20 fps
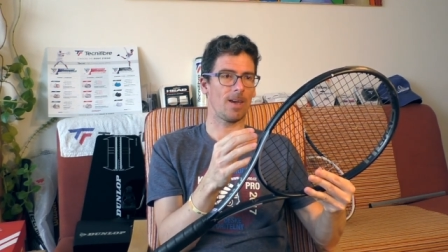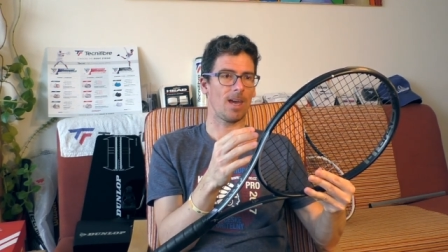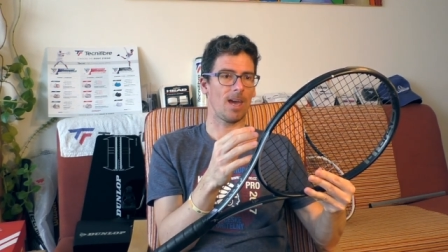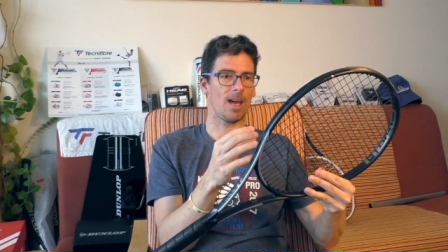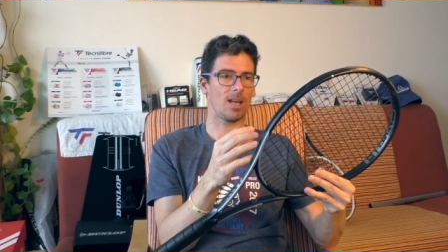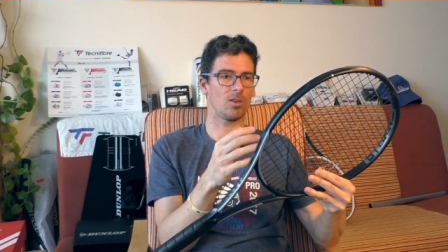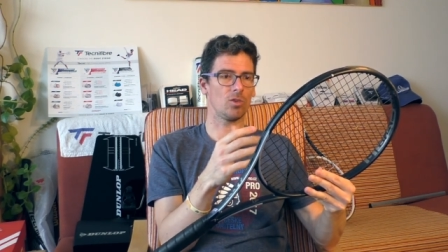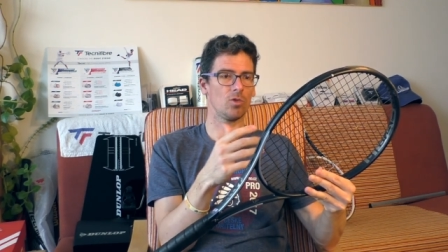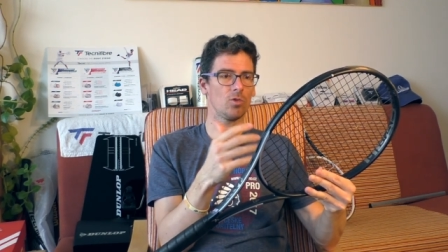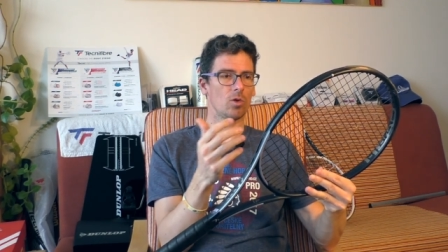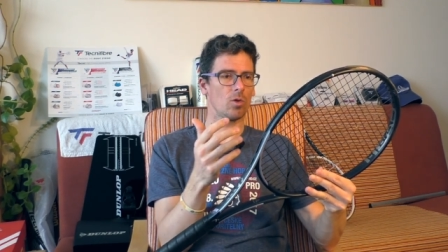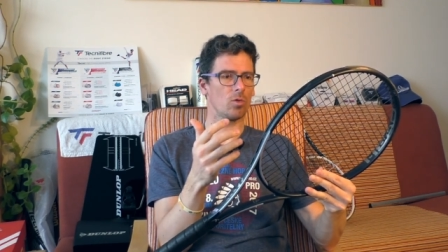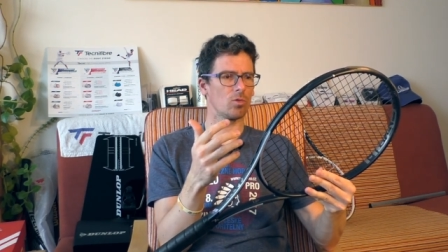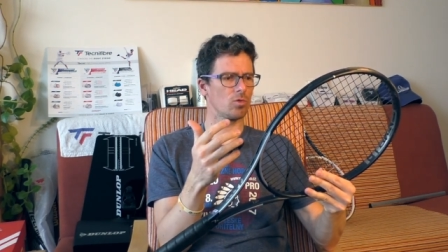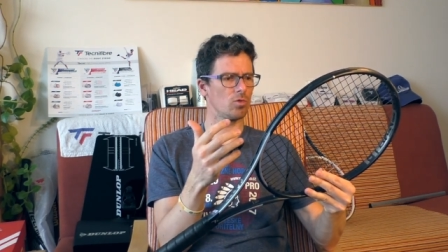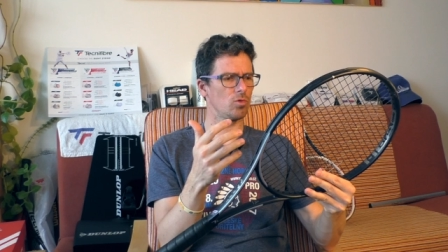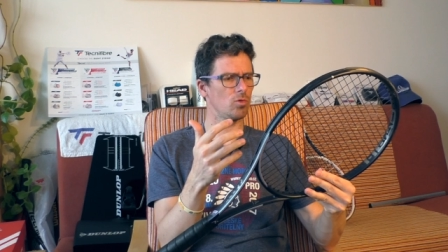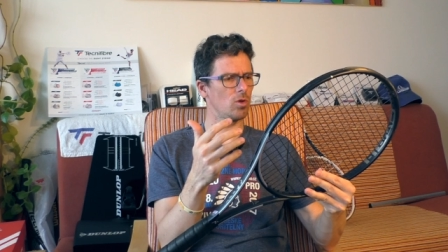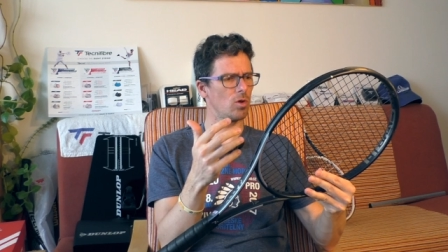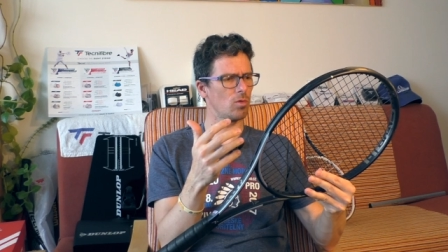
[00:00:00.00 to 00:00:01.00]
And you don't,
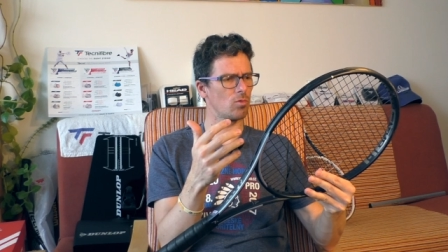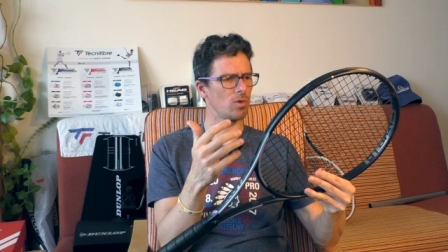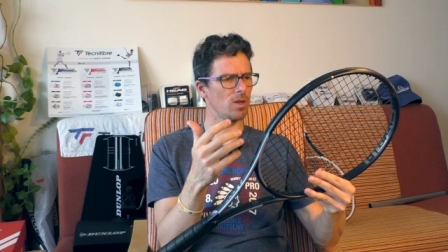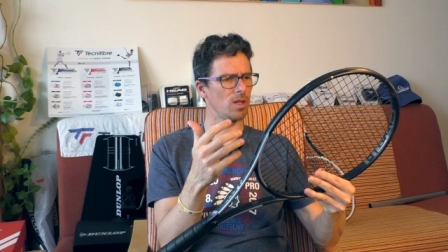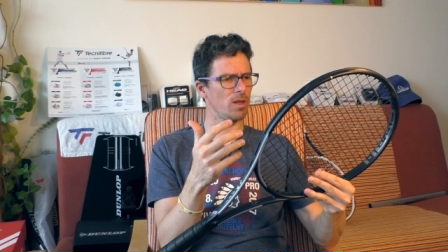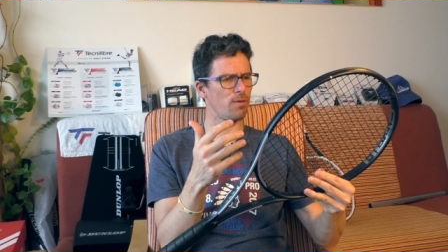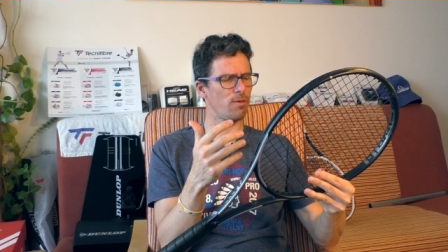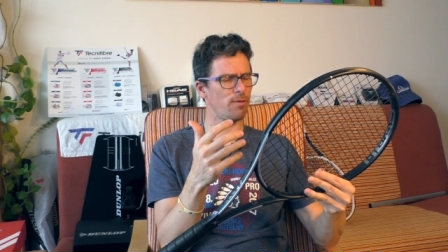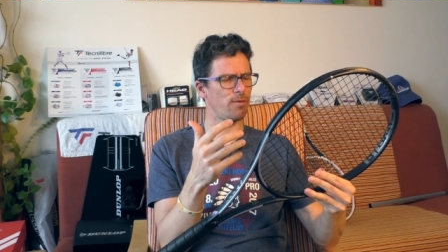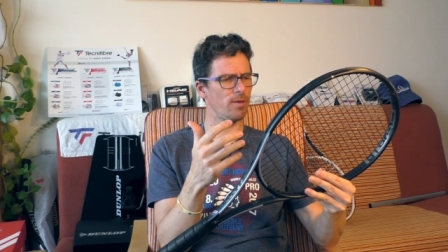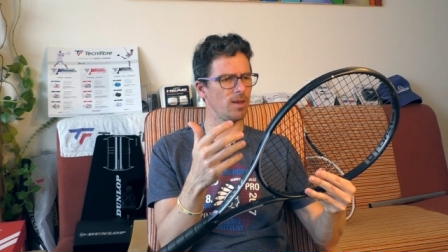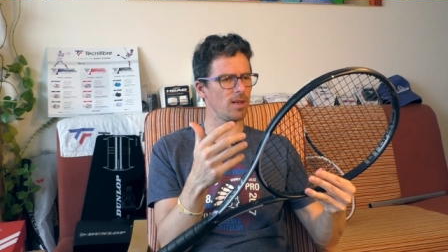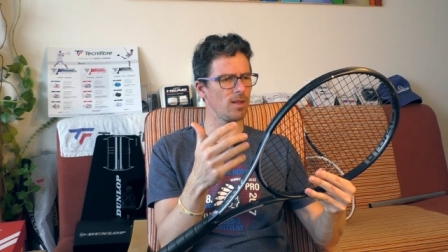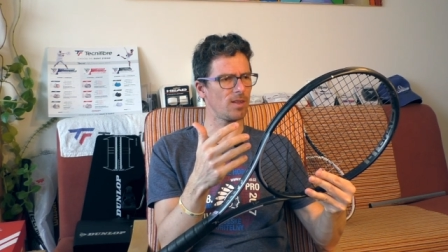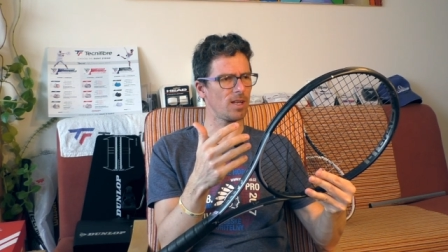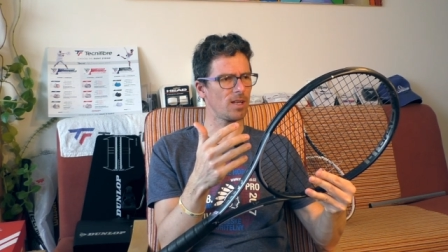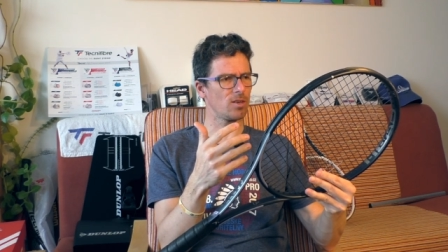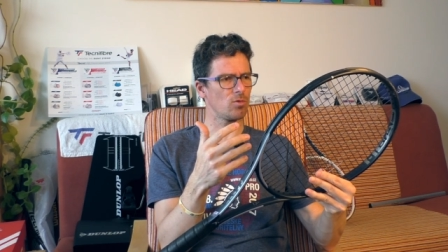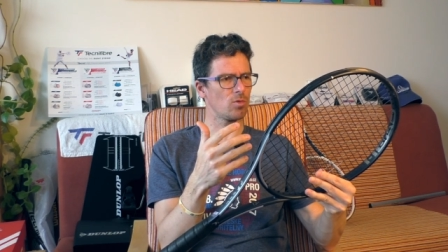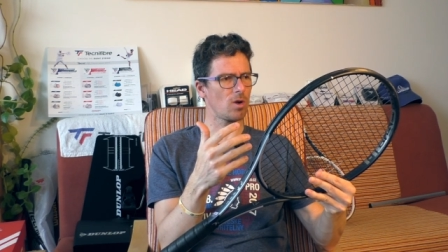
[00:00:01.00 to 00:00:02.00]
you don't really feel
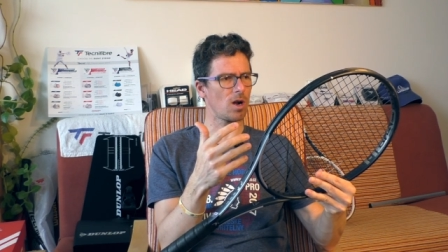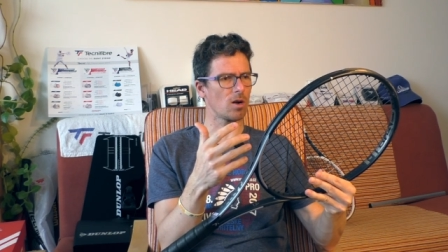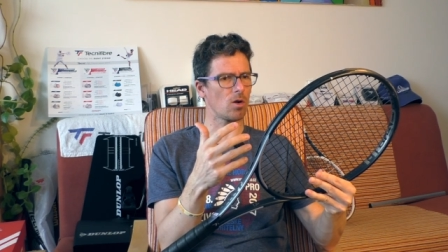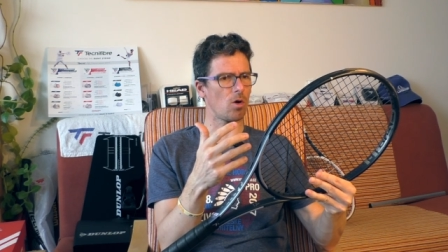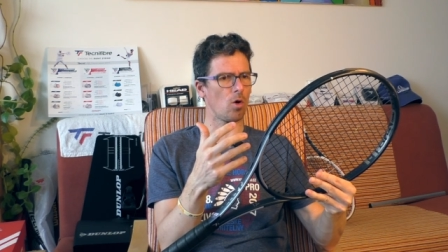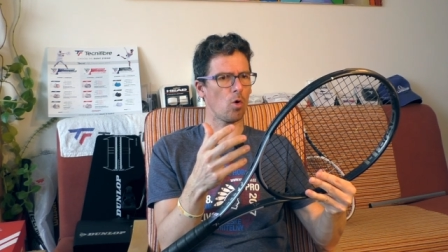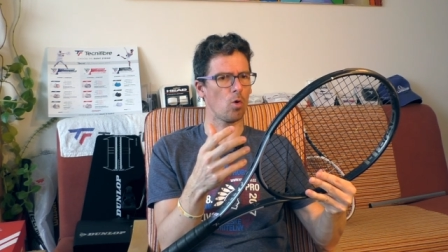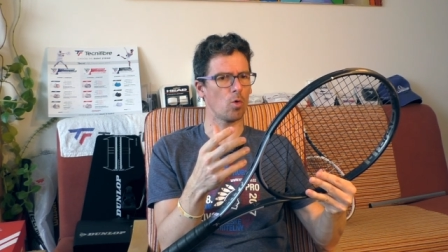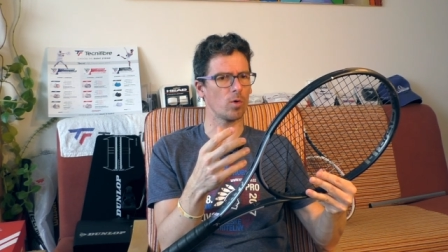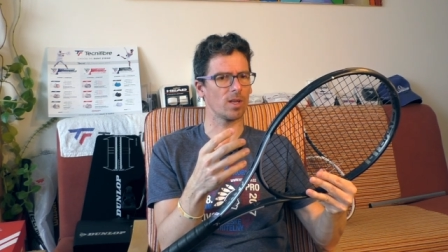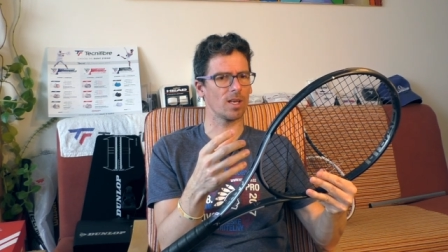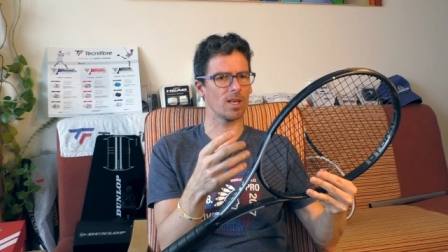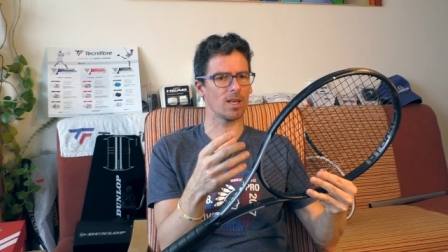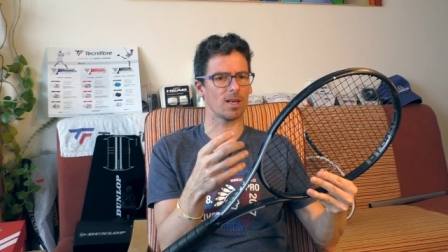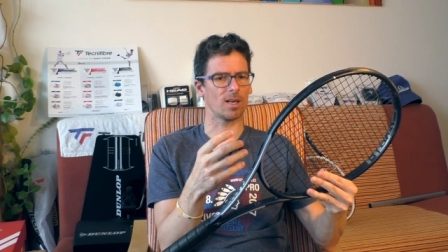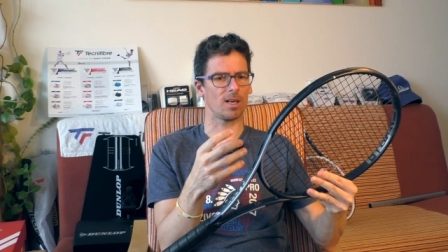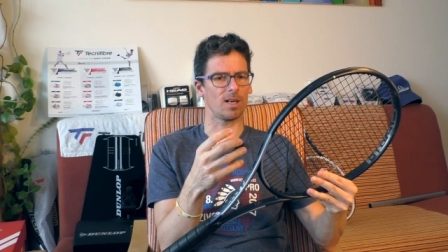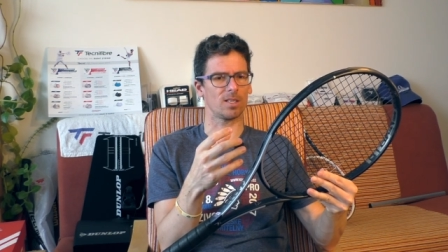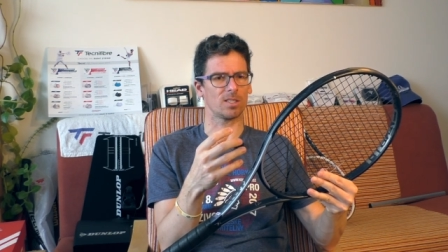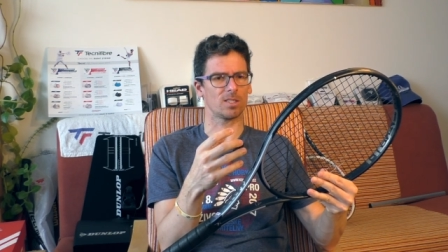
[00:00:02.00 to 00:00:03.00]
that you are
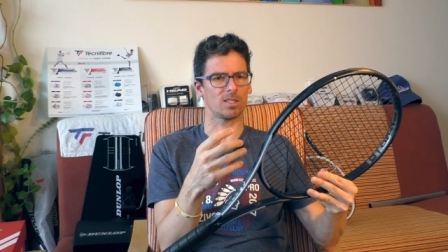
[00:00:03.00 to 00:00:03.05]
holding uh,